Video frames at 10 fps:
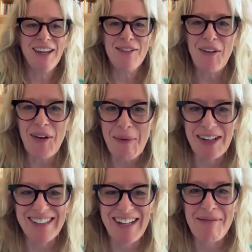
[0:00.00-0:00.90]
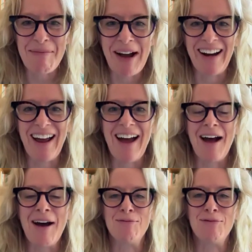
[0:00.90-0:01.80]
you very much, Anna.
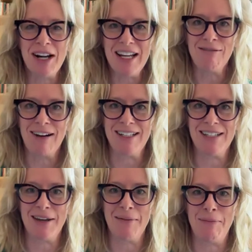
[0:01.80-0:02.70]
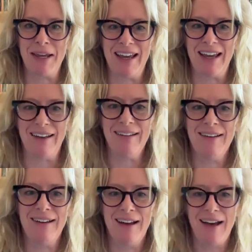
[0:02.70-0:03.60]
Really great to be here
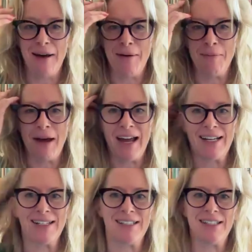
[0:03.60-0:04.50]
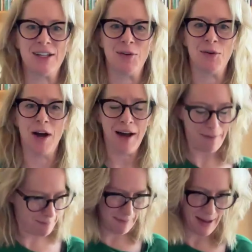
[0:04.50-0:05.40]
and to
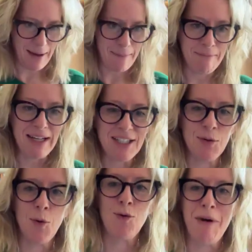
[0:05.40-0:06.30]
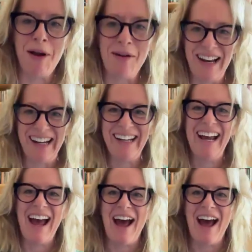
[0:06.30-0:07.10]
meet you all remotely.